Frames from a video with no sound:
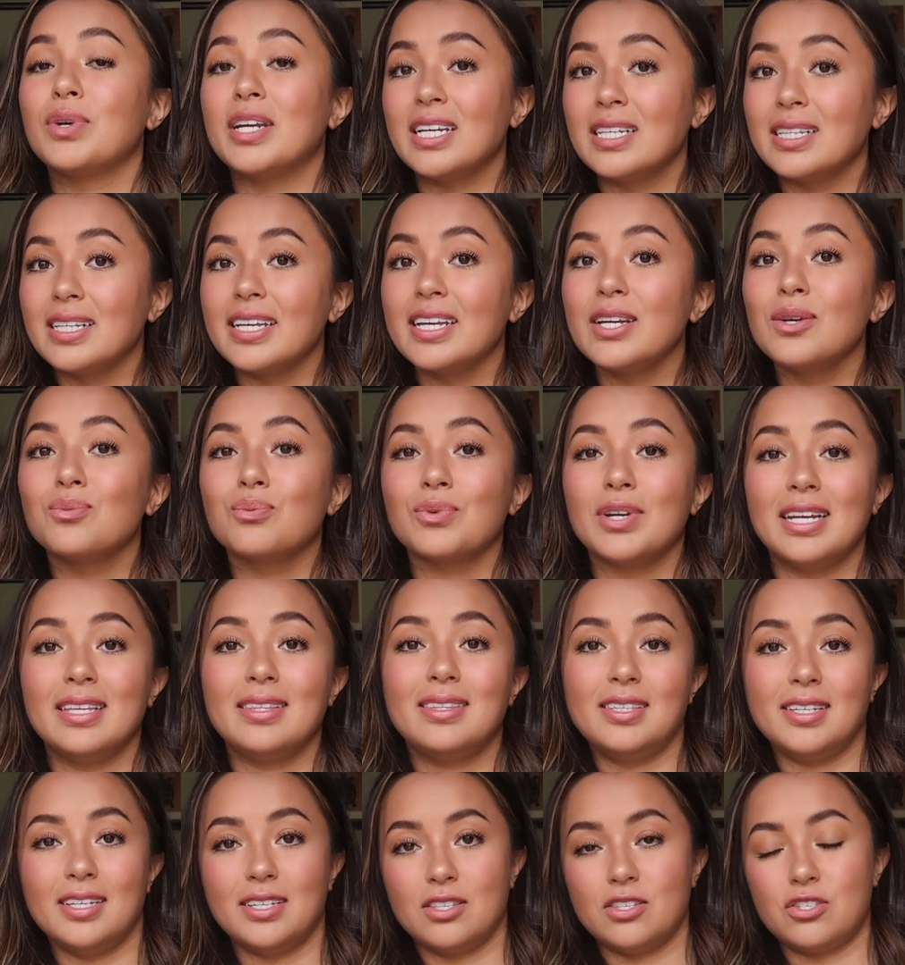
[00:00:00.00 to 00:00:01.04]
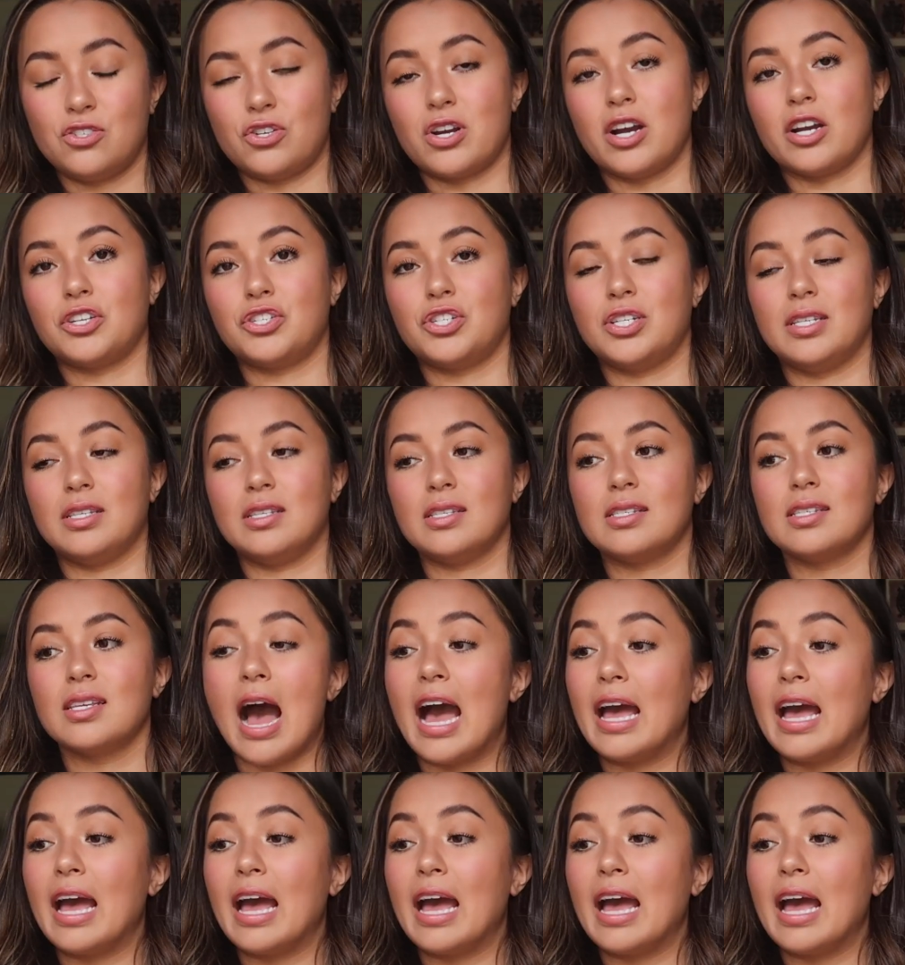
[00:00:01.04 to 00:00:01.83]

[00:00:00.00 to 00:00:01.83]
really read the instructions.